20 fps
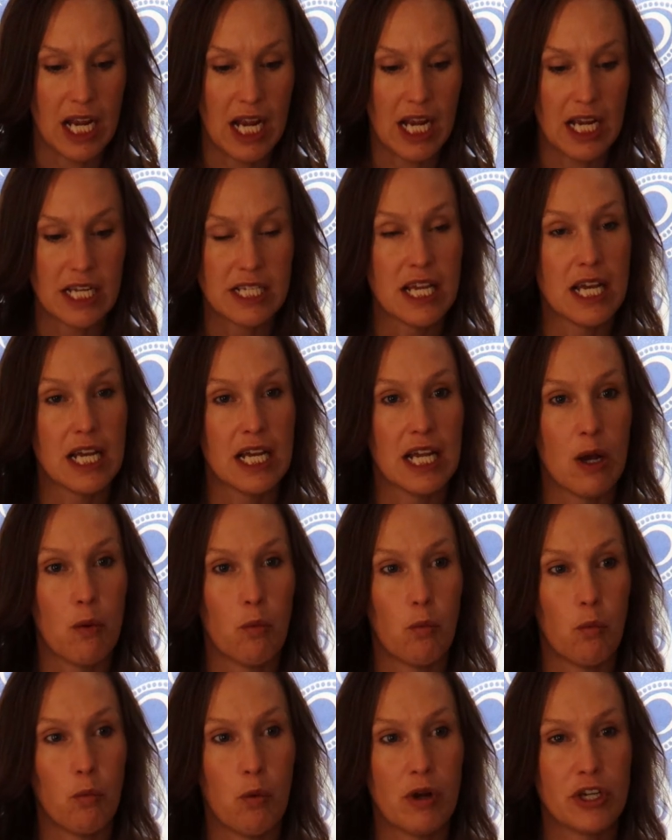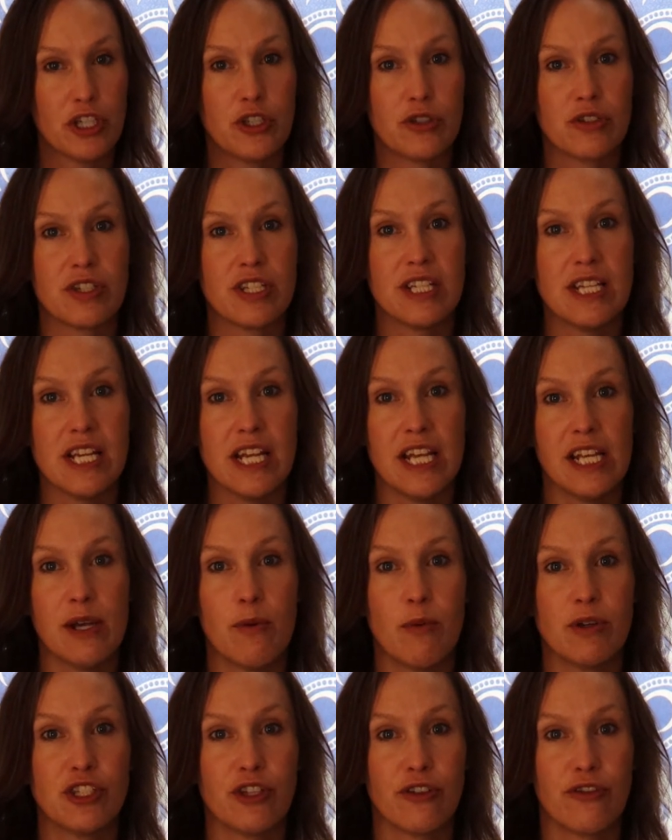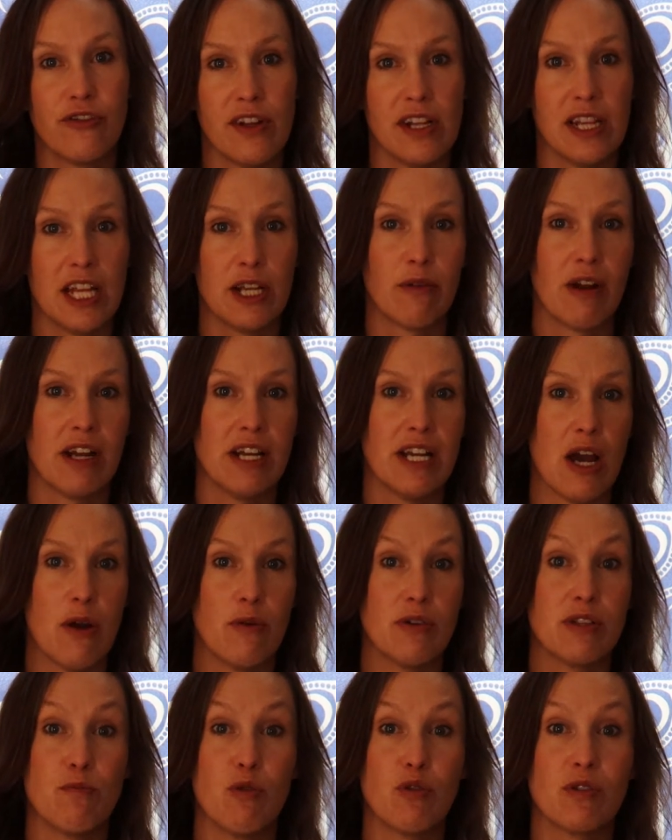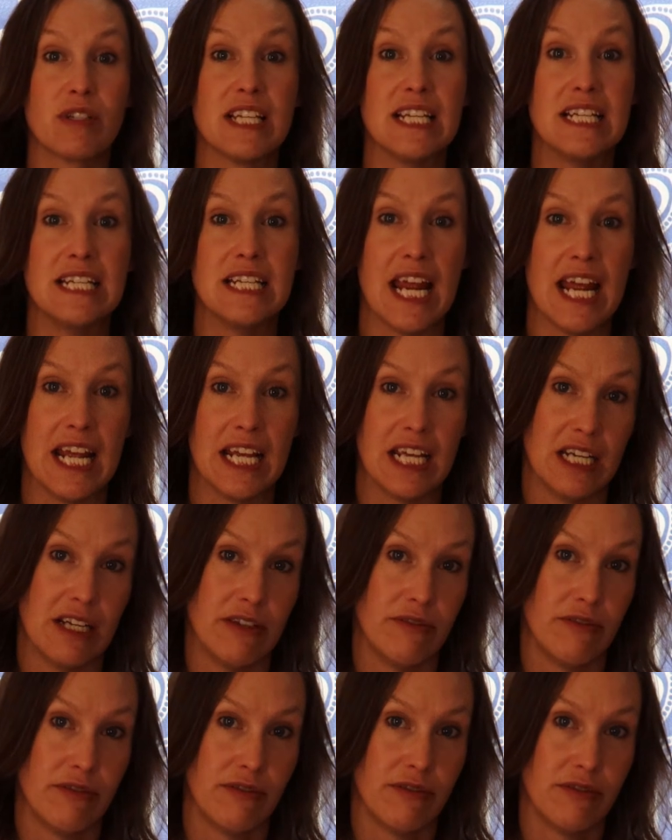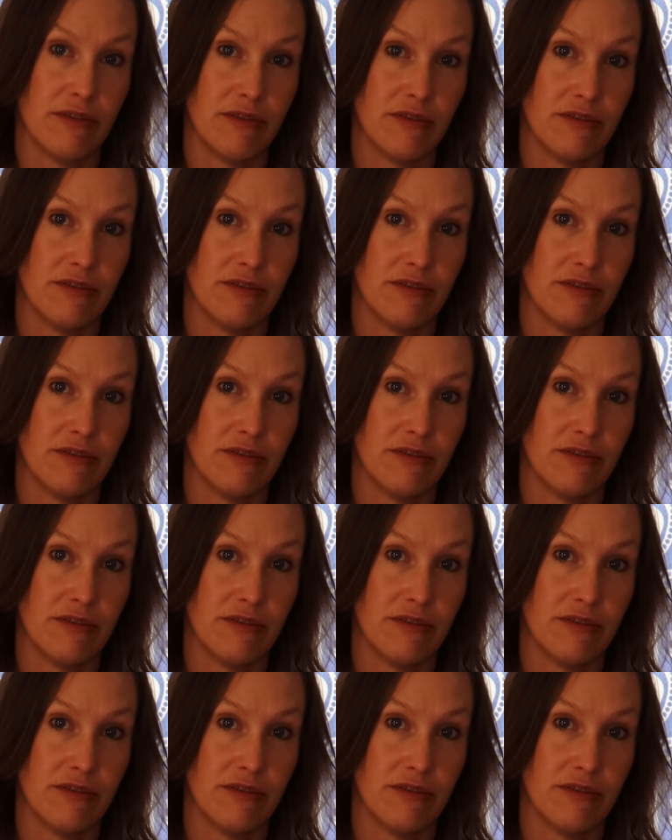it's what you're seeing and what you're feeling right now is mostly negative.